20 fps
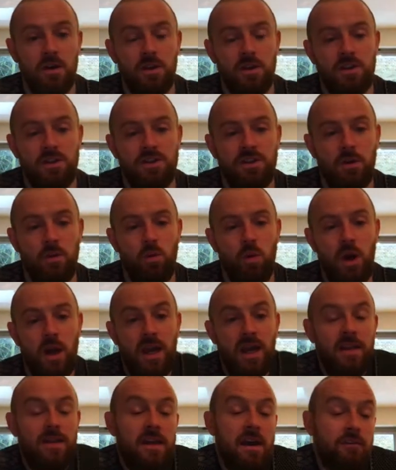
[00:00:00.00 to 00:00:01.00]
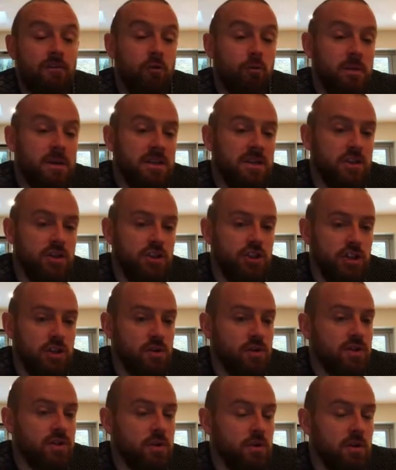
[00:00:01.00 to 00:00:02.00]
So what can therefore be
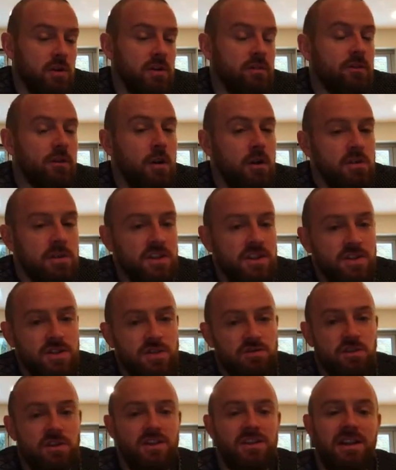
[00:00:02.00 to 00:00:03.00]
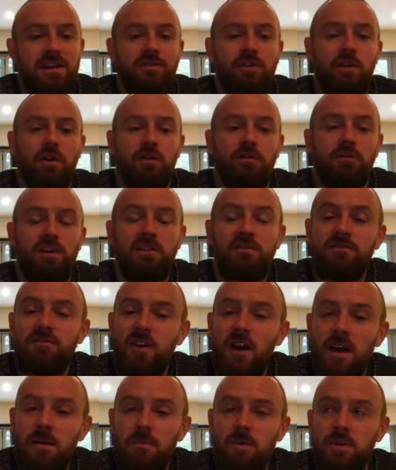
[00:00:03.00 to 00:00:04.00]
deduced? Well, if long distance runners have a lot of red
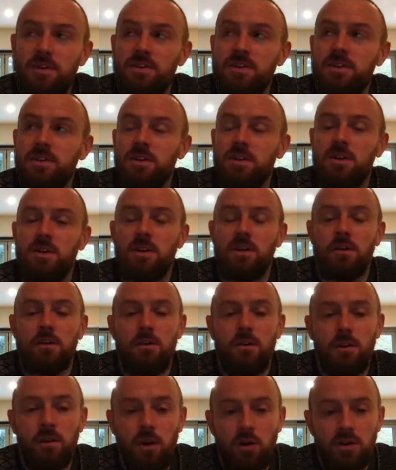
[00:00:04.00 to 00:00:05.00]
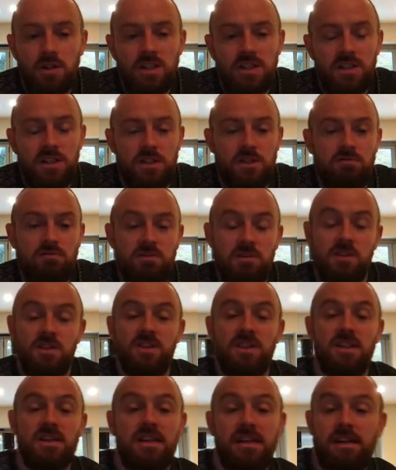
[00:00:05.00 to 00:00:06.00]
fibres, long distance
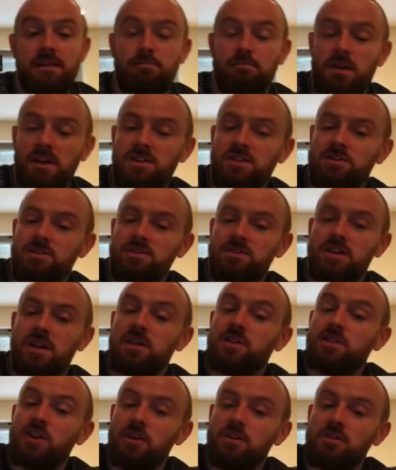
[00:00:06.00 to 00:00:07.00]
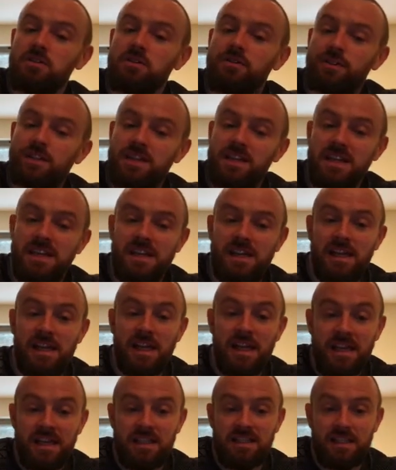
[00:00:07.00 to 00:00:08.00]
runners need muscles that don't fatigue
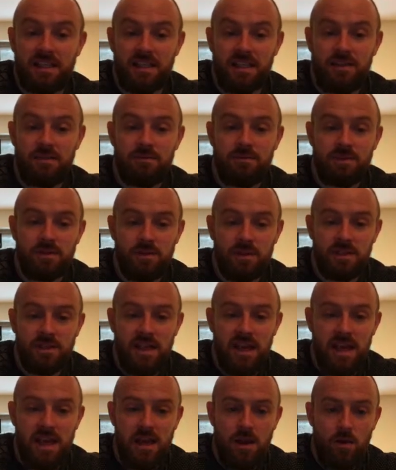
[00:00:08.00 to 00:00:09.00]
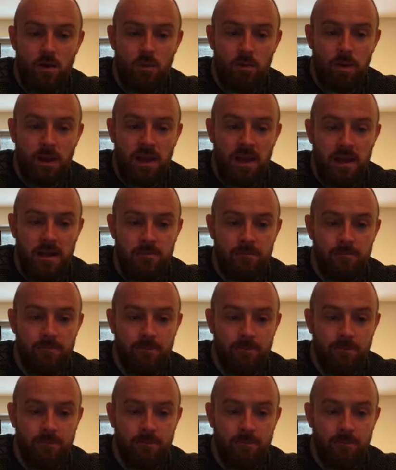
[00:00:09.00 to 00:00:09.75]
easily, so it's A or B.